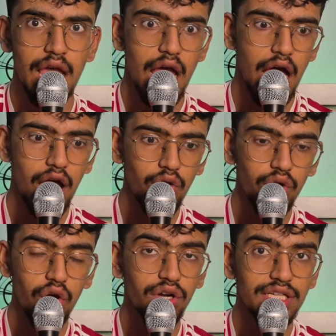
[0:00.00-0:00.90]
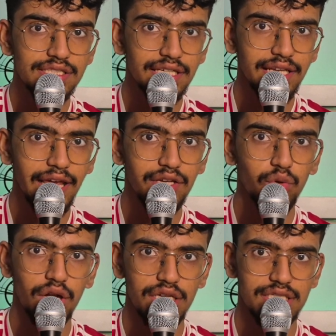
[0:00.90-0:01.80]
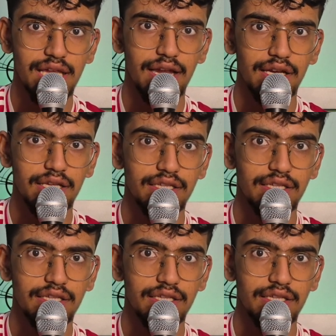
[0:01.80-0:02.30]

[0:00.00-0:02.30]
How long does he take to understand